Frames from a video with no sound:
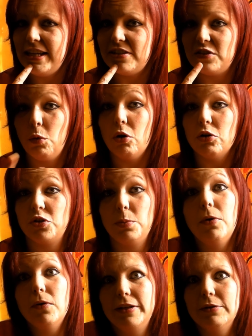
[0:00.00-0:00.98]
squashed
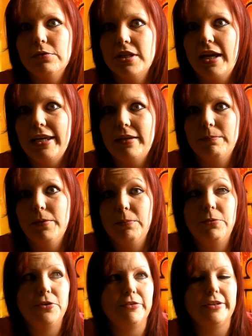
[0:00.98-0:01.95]
poor little Jake, my
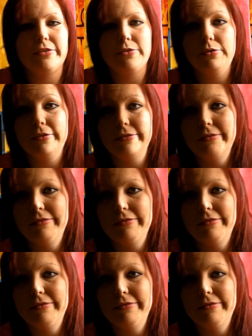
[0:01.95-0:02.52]
boyfriend's daughter.